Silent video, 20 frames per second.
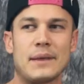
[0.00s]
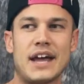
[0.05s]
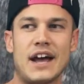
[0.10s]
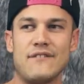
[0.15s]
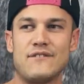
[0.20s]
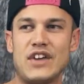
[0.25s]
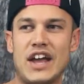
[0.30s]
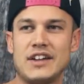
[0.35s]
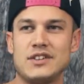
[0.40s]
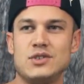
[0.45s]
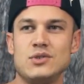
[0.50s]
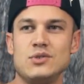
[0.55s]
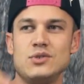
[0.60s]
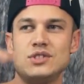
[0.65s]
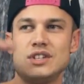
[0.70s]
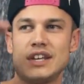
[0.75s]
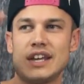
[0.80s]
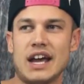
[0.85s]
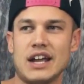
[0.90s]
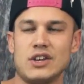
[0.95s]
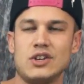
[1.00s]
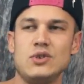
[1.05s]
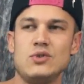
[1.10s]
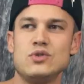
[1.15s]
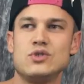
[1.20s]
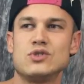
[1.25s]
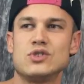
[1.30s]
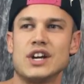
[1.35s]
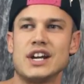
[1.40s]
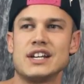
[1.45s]
Got Fat Tuesday, got
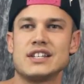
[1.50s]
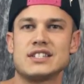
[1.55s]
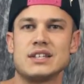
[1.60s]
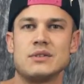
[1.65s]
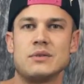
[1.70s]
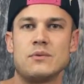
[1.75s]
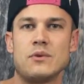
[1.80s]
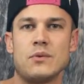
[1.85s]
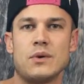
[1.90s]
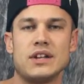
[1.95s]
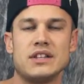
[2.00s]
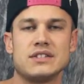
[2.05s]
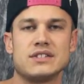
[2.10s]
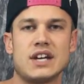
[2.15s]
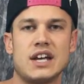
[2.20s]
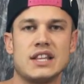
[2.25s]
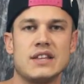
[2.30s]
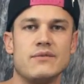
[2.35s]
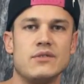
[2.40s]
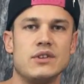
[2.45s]
huge drinks, and then we went inside the